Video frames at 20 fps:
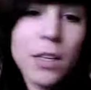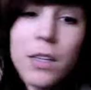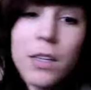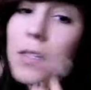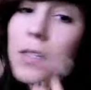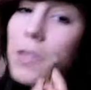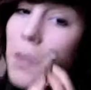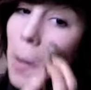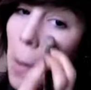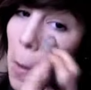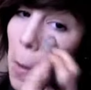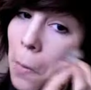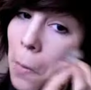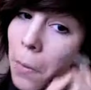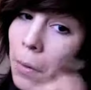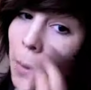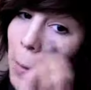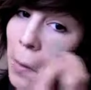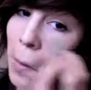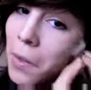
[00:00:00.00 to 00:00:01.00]
So
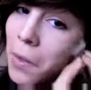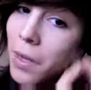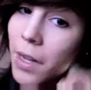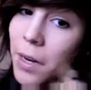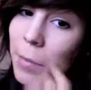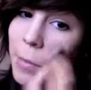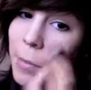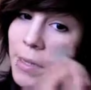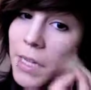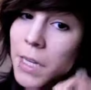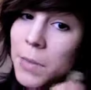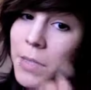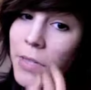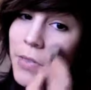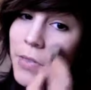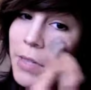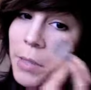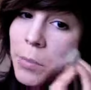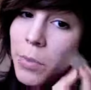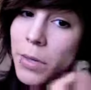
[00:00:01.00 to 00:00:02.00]
kind of keeps
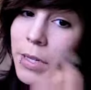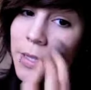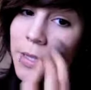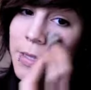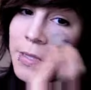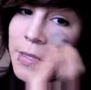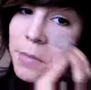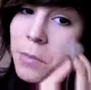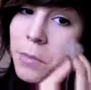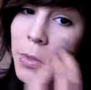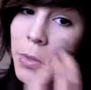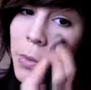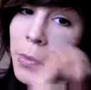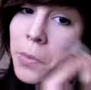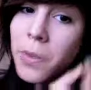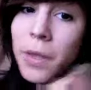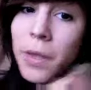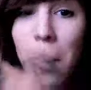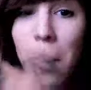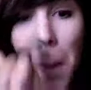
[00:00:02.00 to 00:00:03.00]
everything pretty smooth.
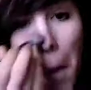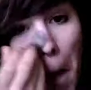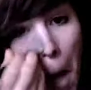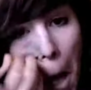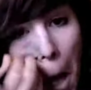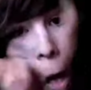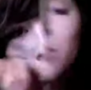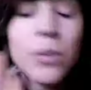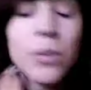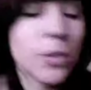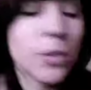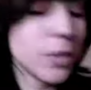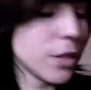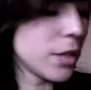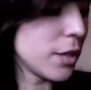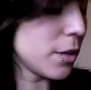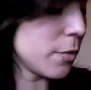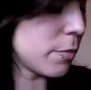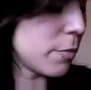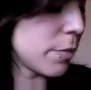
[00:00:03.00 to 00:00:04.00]
I'm going to do a
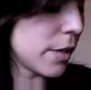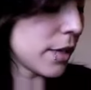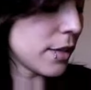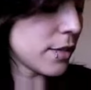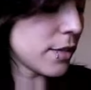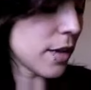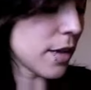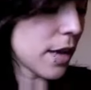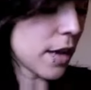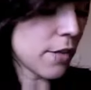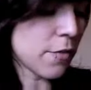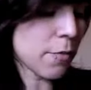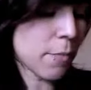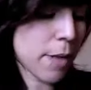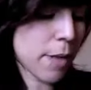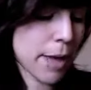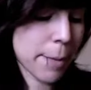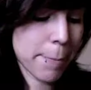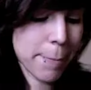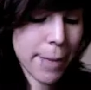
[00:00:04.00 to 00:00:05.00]
little bit of
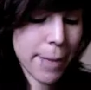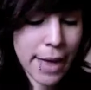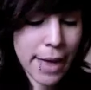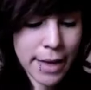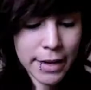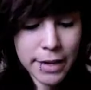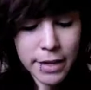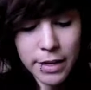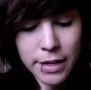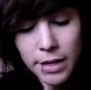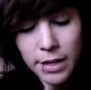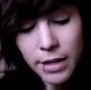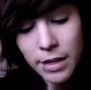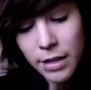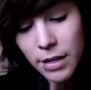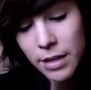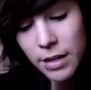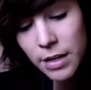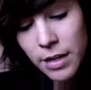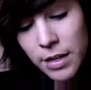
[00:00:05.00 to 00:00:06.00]
my MAC
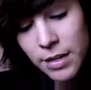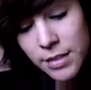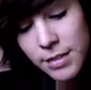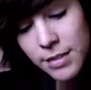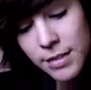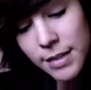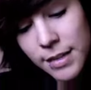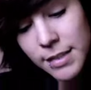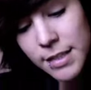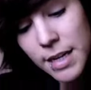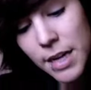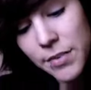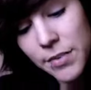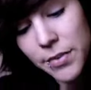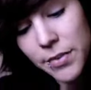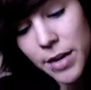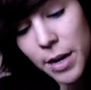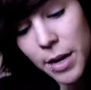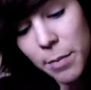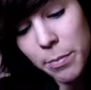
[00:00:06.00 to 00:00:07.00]
Select
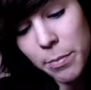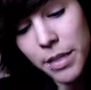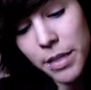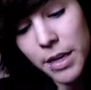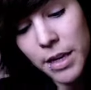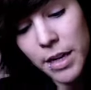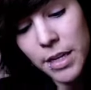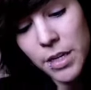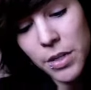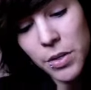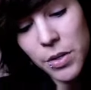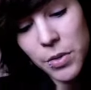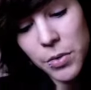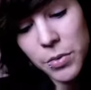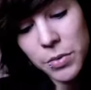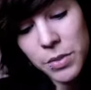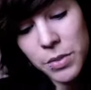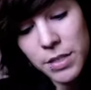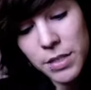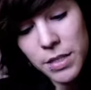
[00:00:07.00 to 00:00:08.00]
Cover Up that I
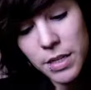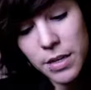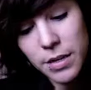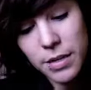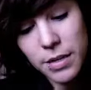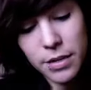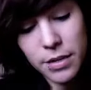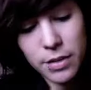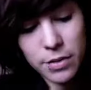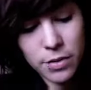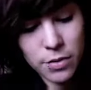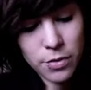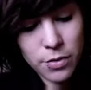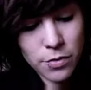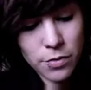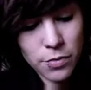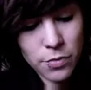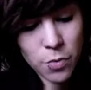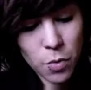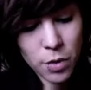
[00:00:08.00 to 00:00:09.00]
use
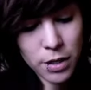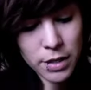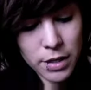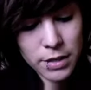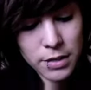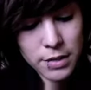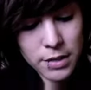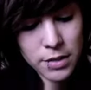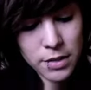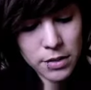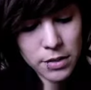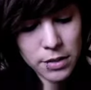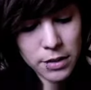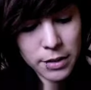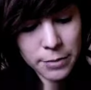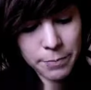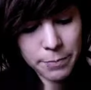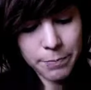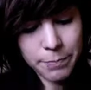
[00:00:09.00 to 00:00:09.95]
for concealer.